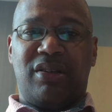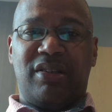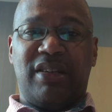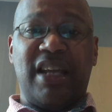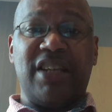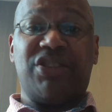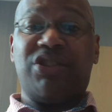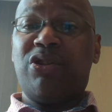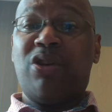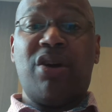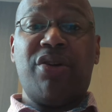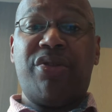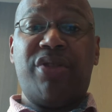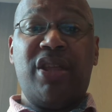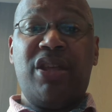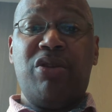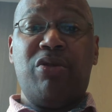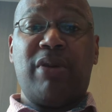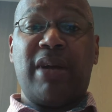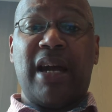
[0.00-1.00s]
There's
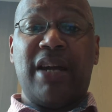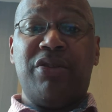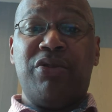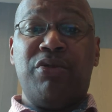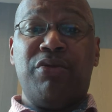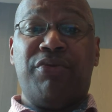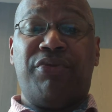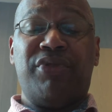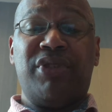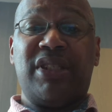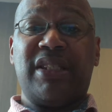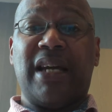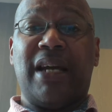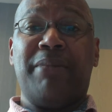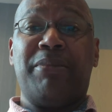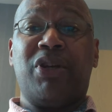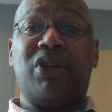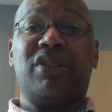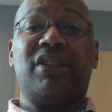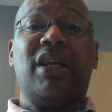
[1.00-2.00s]
nothing you can do
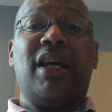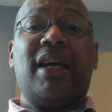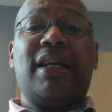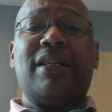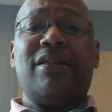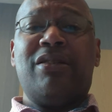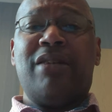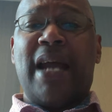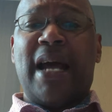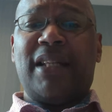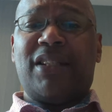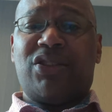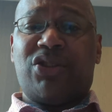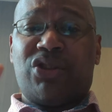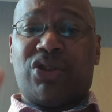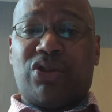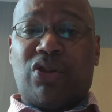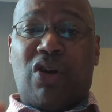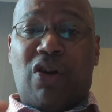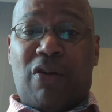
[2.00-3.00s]
physically because that
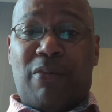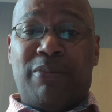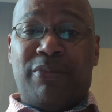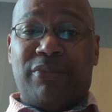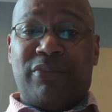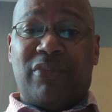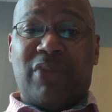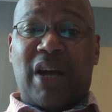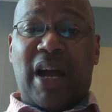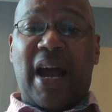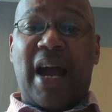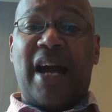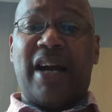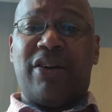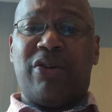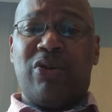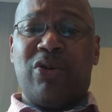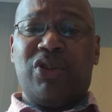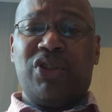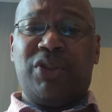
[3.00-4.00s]
storm
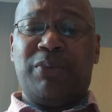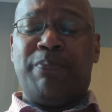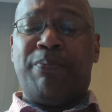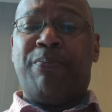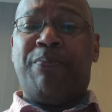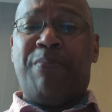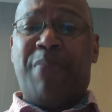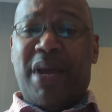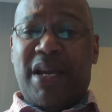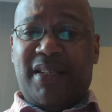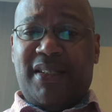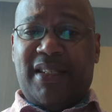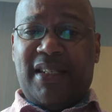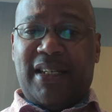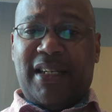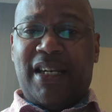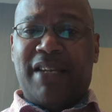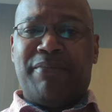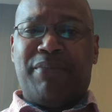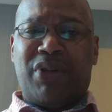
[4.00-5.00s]
arose
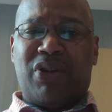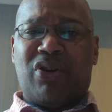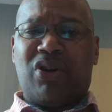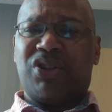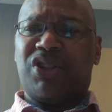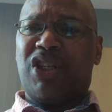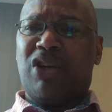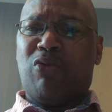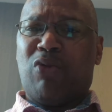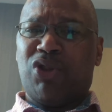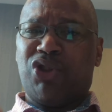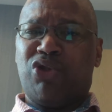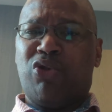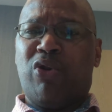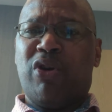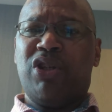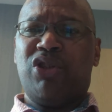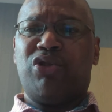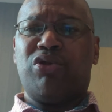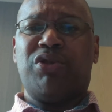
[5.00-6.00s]
basically because he was
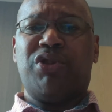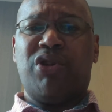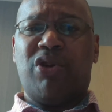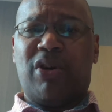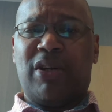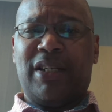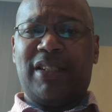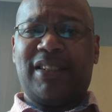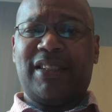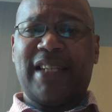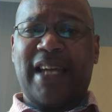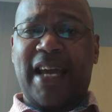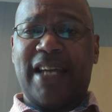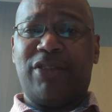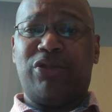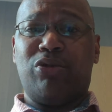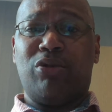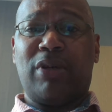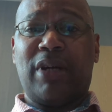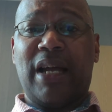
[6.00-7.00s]
going to the other
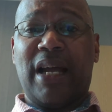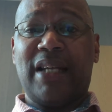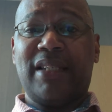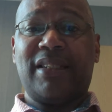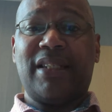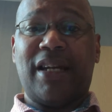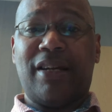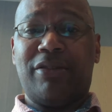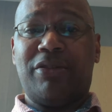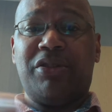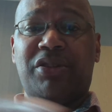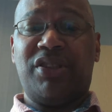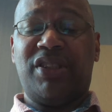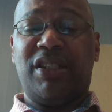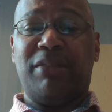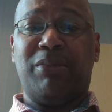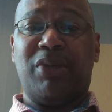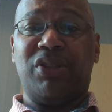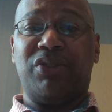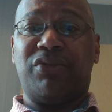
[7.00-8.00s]
side to cast out those
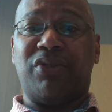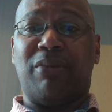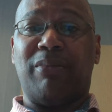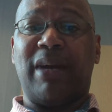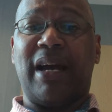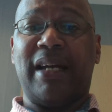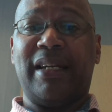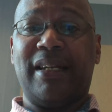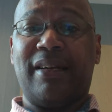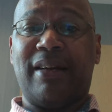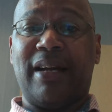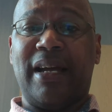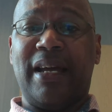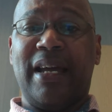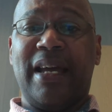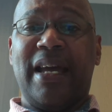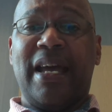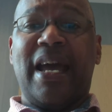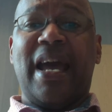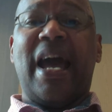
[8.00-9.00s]
demons from Gadara.
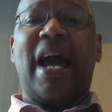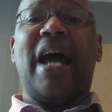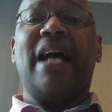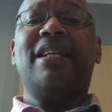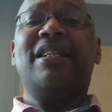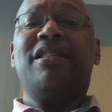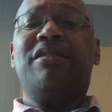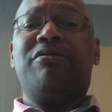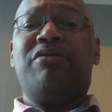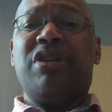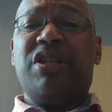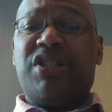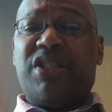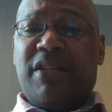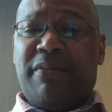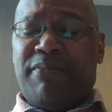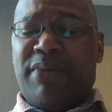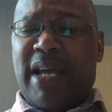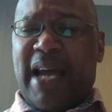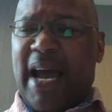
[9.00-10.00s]
And the
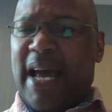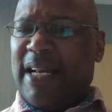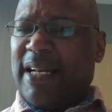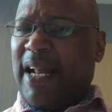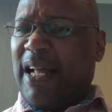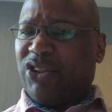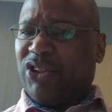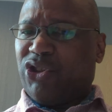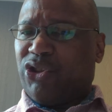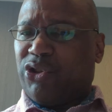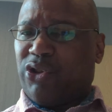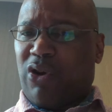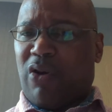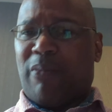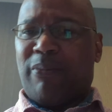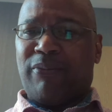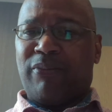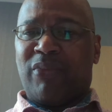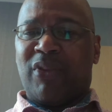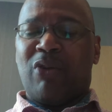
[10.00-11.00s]
reason behind
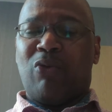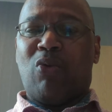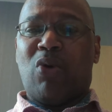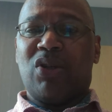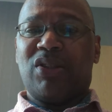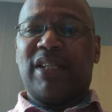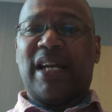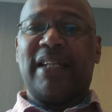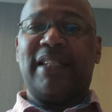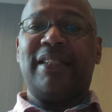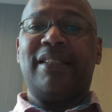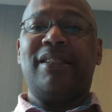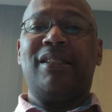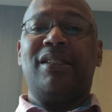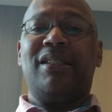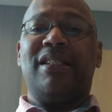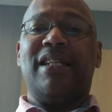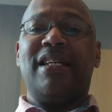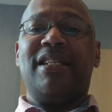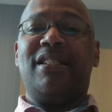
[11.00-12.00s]
storm was that
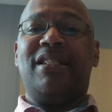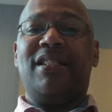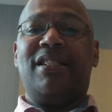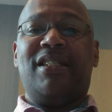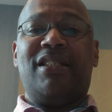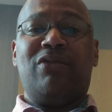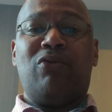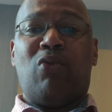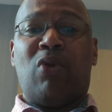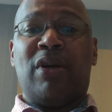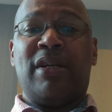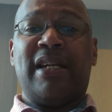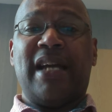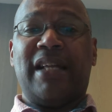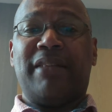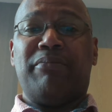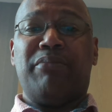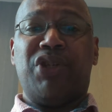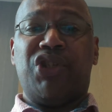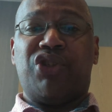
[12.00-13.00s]
they didn't want
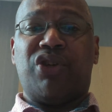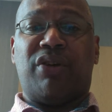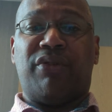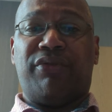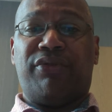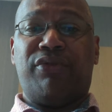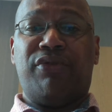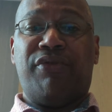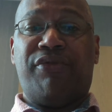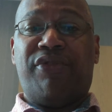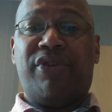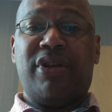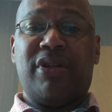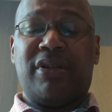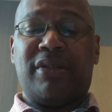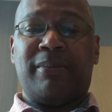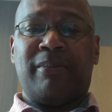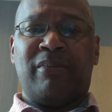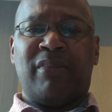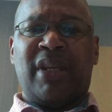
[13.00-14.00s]
that mission
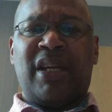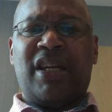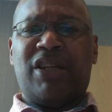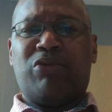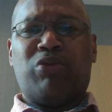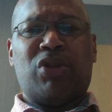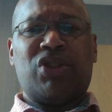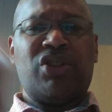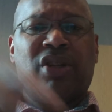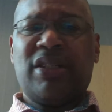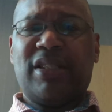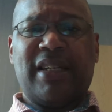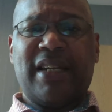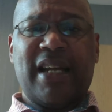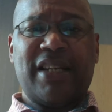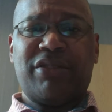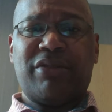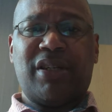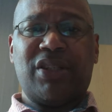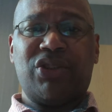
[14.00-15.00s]
fulfilled. It was not a
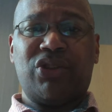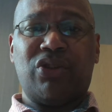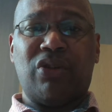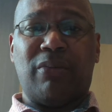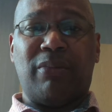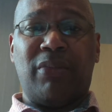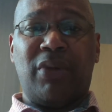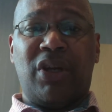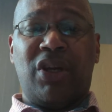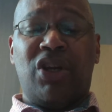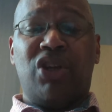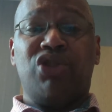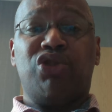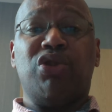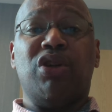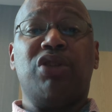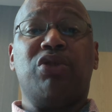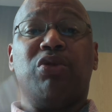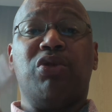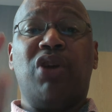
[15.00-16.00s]
natural storm,
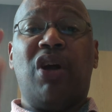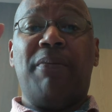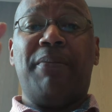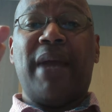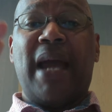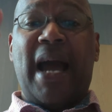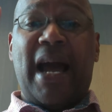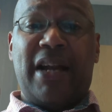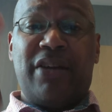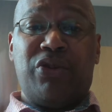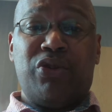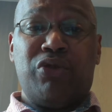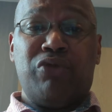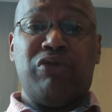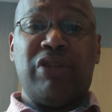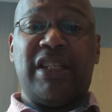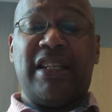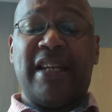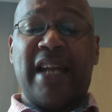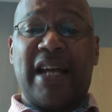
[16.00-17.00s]
so it could not be
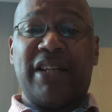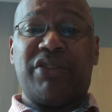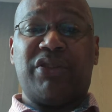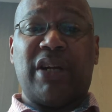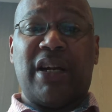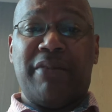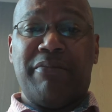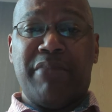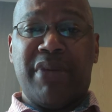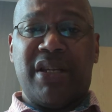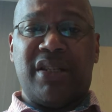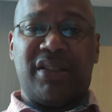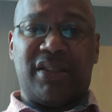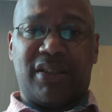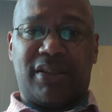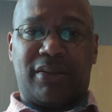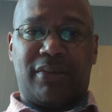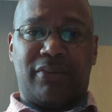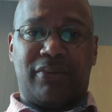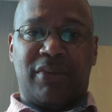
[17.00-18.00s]
handled with natural means.
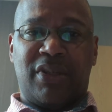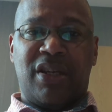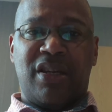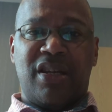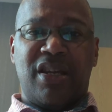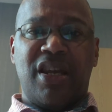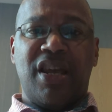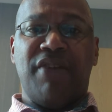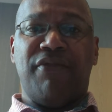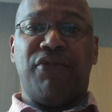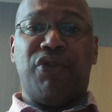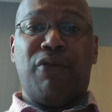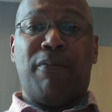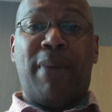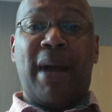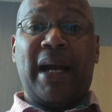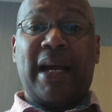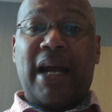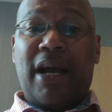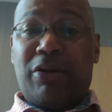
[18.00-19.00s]
If you
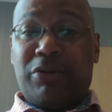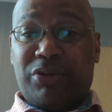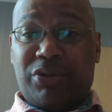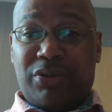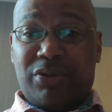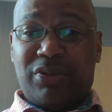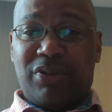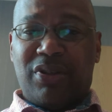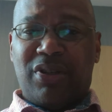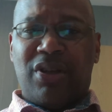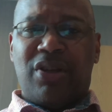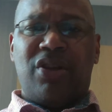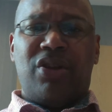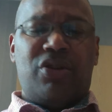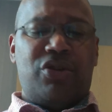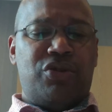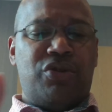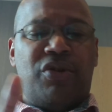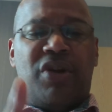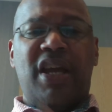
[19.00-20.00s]
back out,
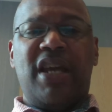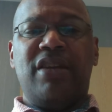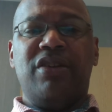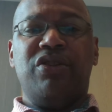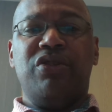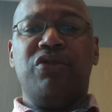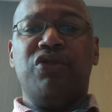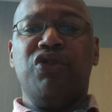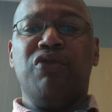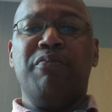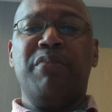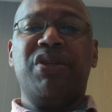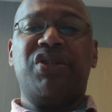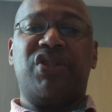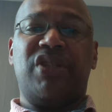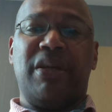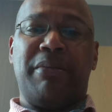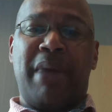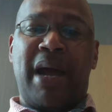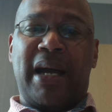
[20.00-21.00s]
you, you
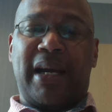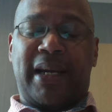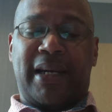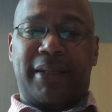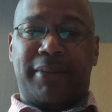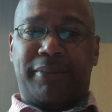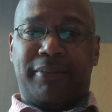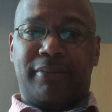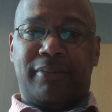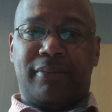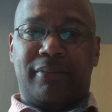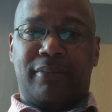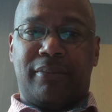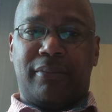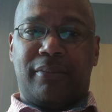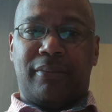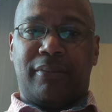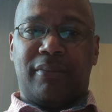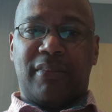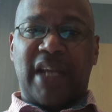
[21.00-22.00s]
miss the mark,
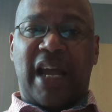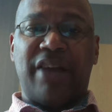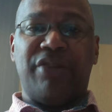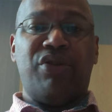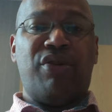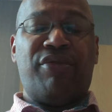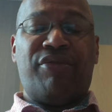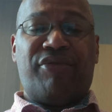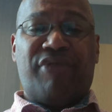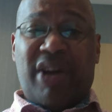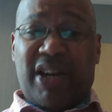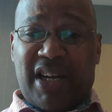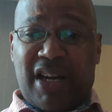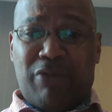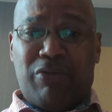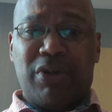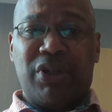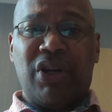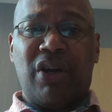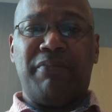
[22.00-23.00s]
and your
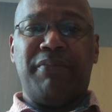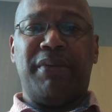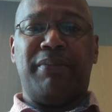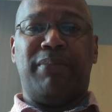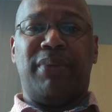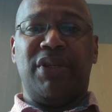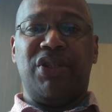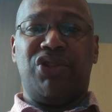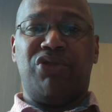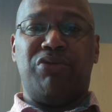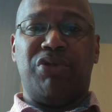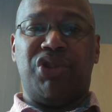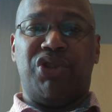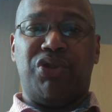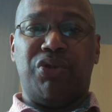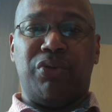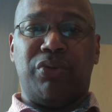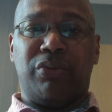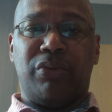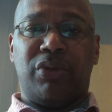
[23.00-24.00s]
father will not be pleased
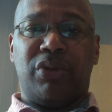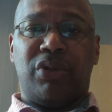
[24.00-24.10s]
with you.